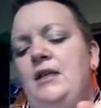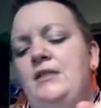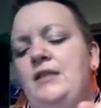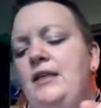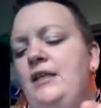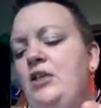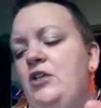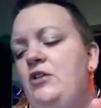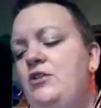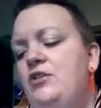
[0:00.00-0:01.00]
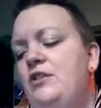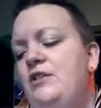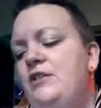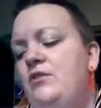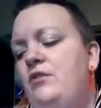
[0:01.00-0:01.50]
It's like you're
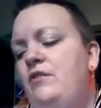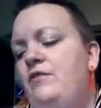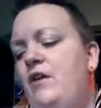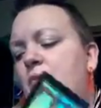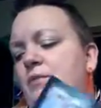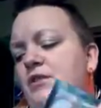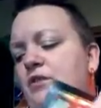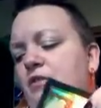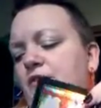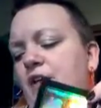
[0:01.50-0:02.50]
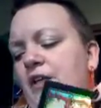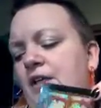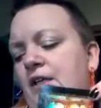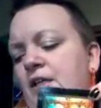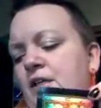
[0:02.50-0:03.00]
just sort of
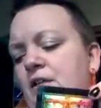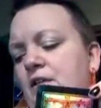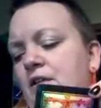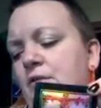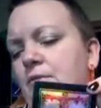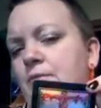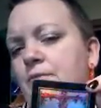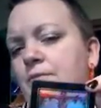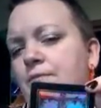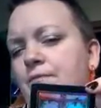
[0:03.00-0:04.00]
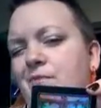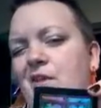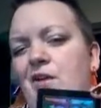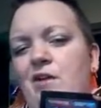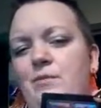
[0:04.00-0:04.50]
observing.
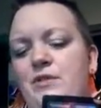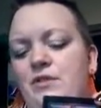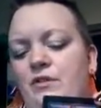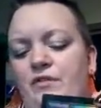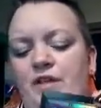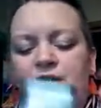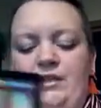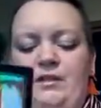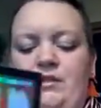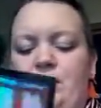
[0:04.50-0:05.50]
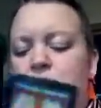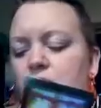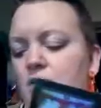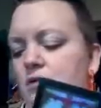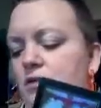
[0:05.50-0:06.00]
You're observing
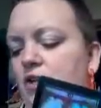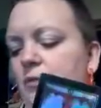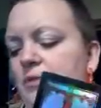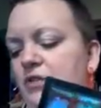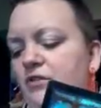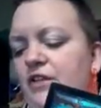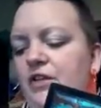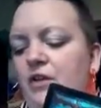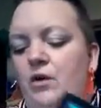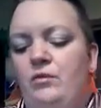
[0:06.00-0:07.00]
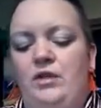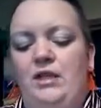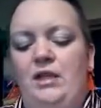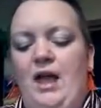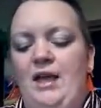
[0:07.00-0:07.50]
your
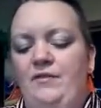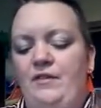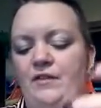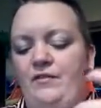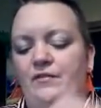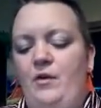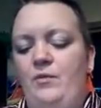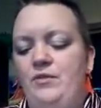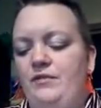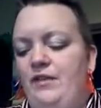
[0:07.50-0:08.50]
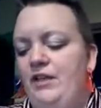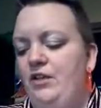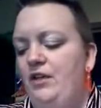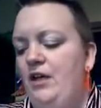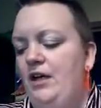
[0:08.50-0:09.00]
own life. I almost feel like
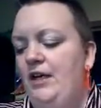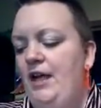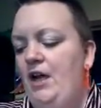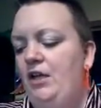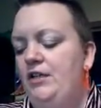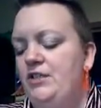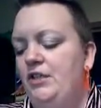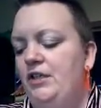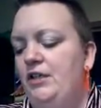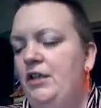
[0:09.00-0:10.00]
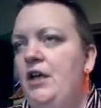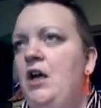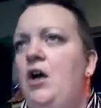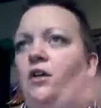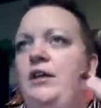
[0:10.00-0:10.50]
you're a character,
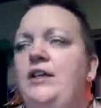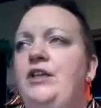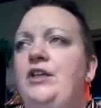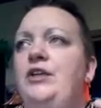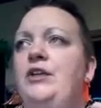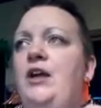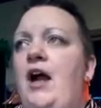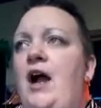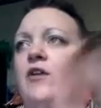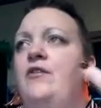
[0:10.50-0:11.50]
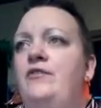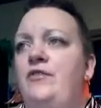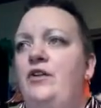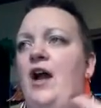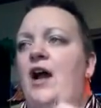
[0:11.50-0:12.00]
or like you're out
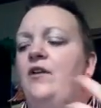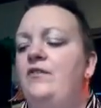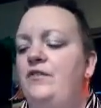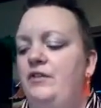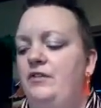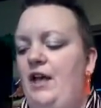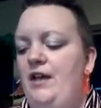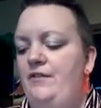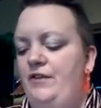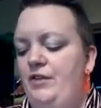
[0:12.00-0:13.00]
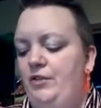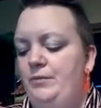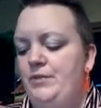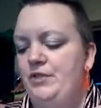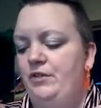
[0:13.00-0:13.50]
of your life and you're
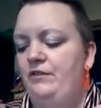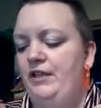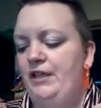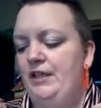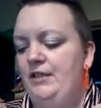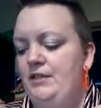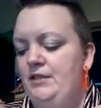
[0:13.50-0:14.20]
observing it.